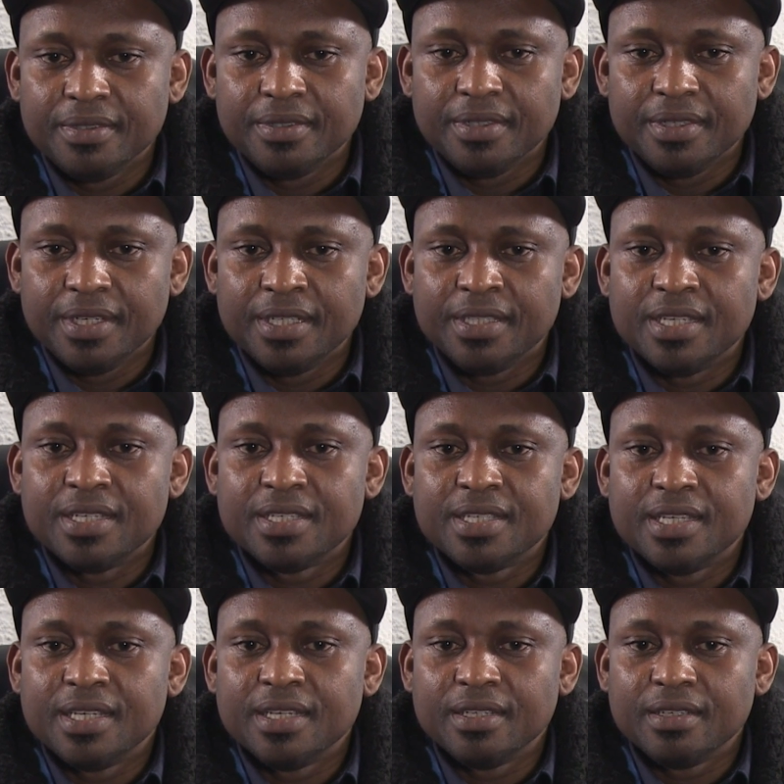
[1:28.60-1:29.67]
It is
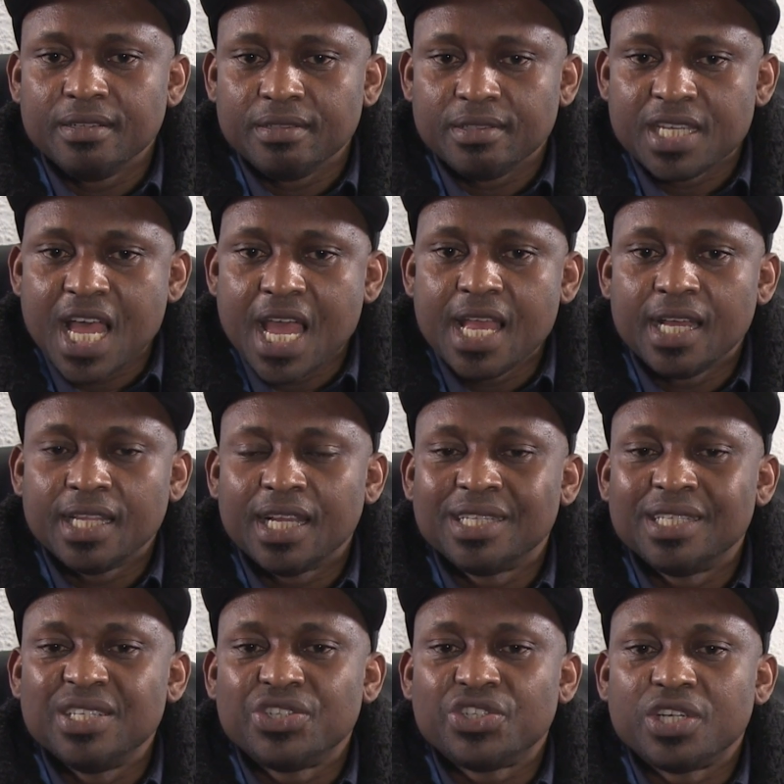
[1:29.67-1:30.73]
the tire that
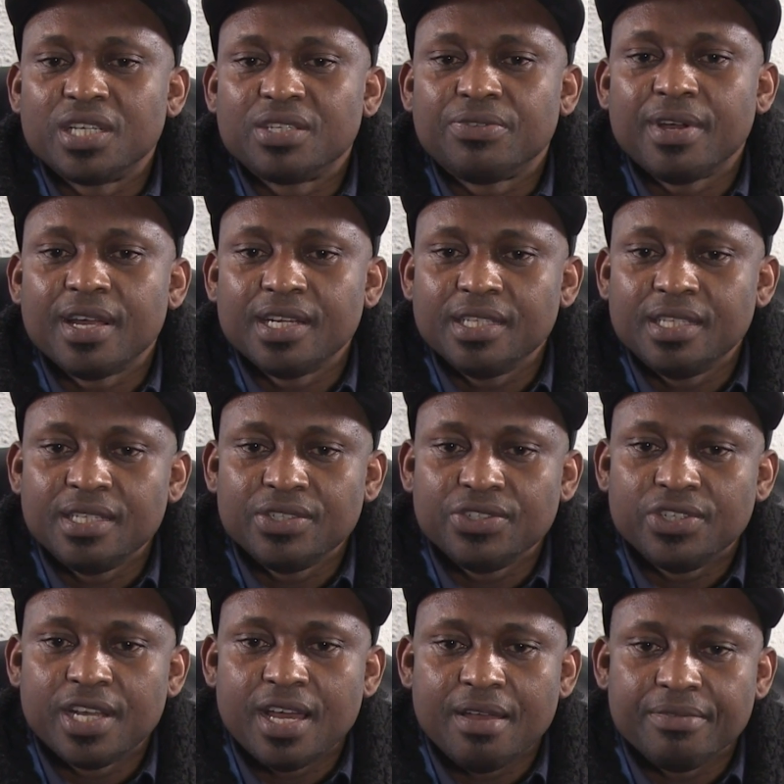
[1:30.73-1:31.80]
is transferring this
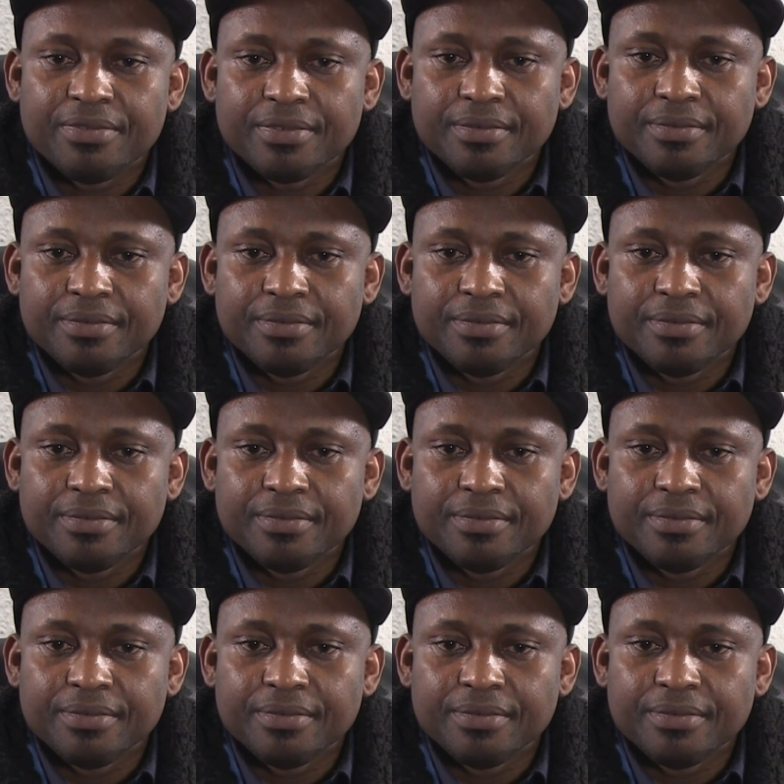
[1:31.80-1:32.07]
drive.